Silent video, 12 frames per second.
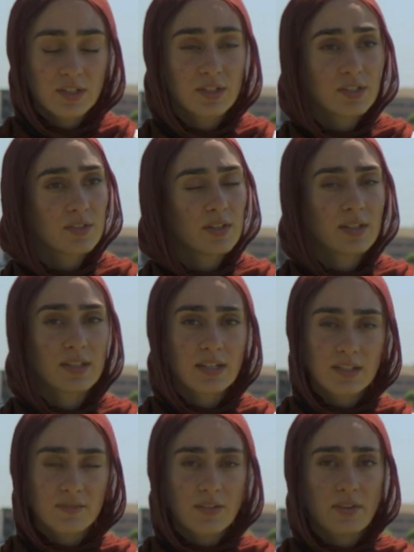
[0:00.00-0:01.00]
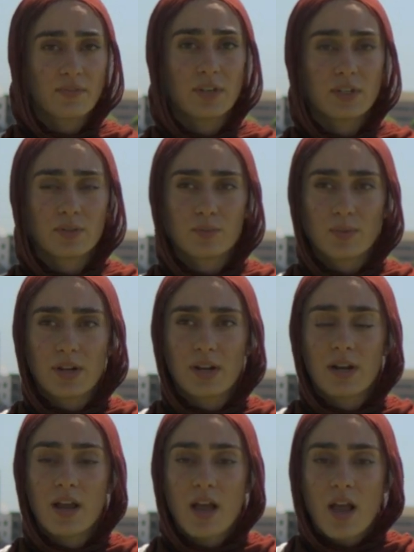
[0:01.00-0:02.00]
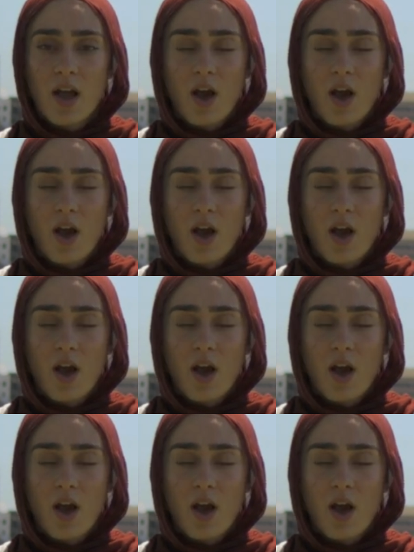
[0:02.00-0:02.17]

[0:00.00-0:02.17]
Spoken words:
like turn into a collective effort where